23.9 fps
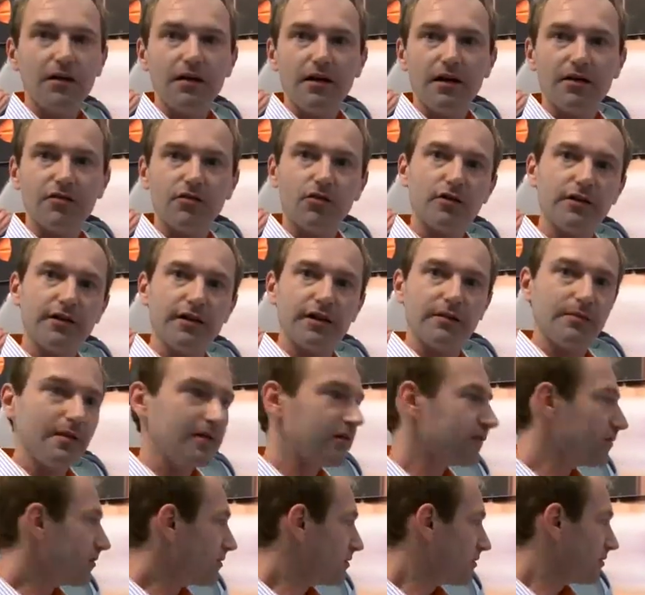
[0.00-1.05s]
I'll talk a little
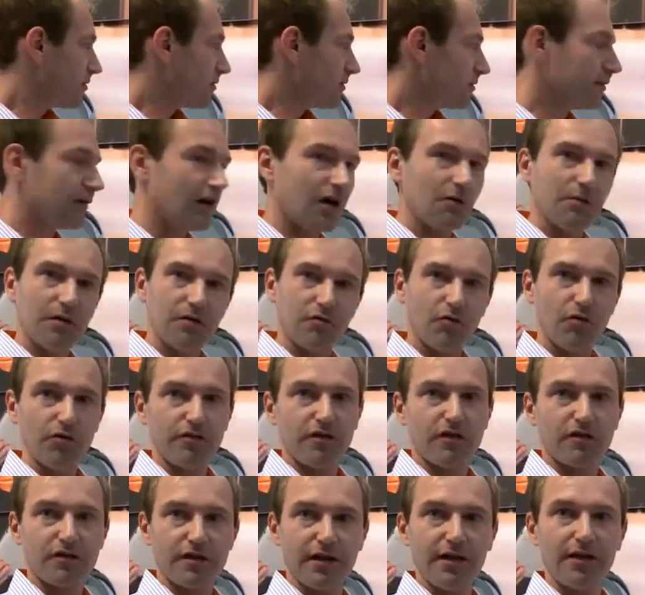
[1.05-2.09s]
bit. Now my voice
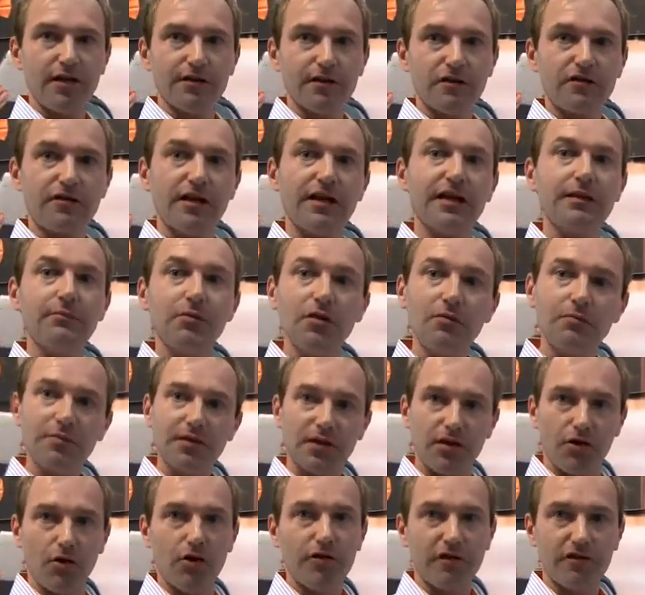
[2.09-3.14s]
is clearly understandable, but
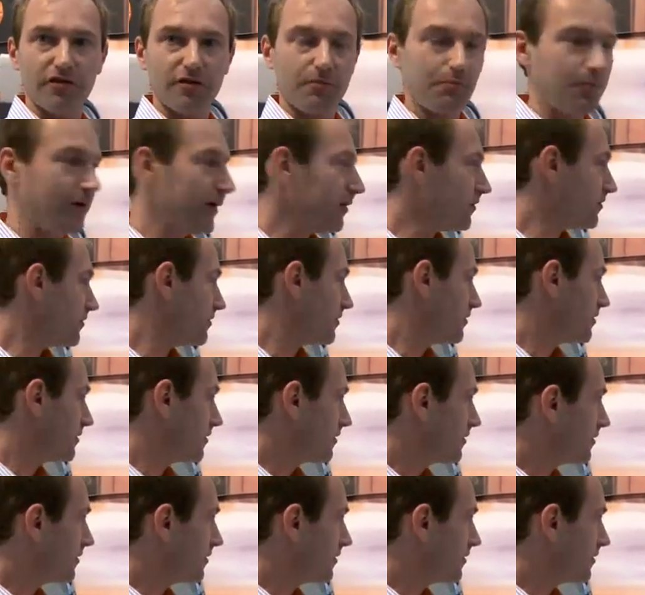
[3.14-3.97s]
the noise is suppressed.